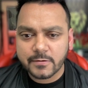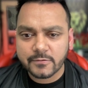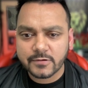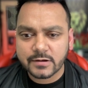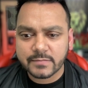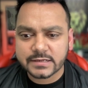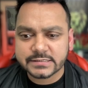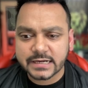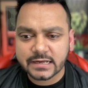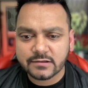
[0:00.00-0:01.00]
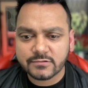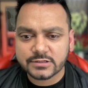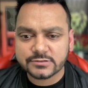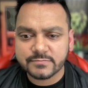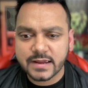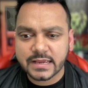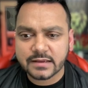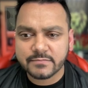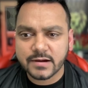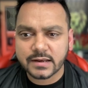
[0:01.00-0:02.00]
where my channel was
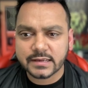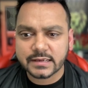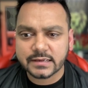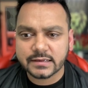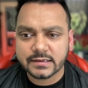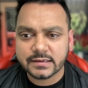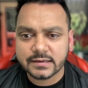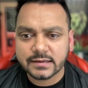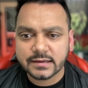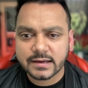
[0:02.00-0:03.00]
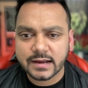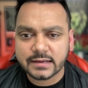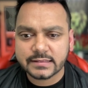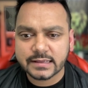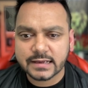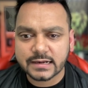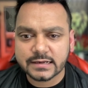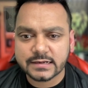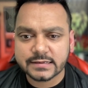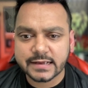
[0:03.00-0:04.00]
making money. I think I
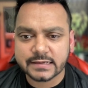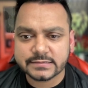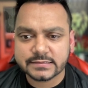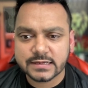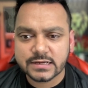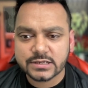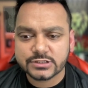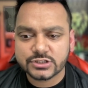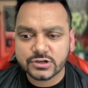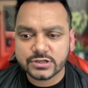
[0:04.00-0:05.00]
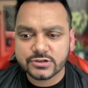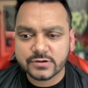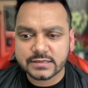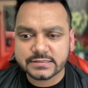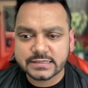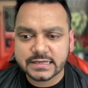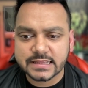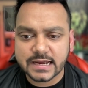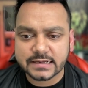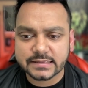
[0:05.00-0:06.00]
did, yes. So you can see
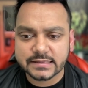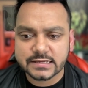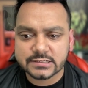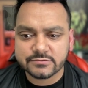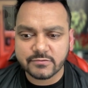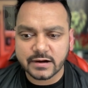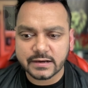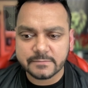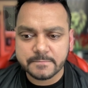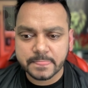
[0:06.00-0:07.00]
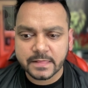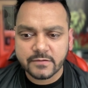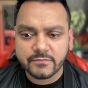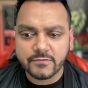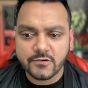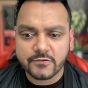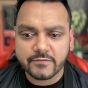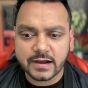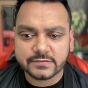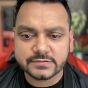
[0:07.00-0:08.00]
that this one
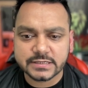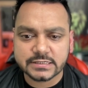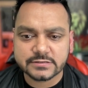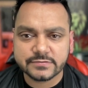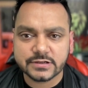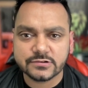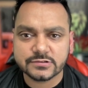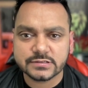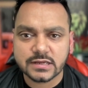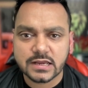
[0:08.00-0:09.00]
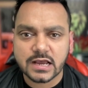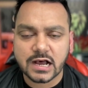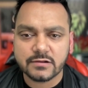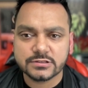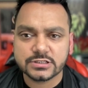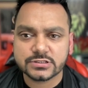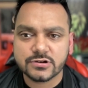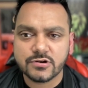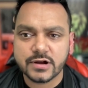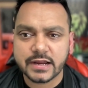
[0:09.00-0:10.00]
456 views. I'll just
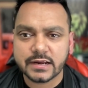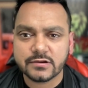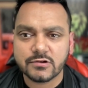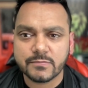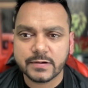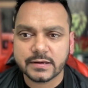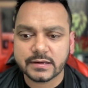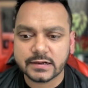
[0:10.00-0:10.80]
go ahead, open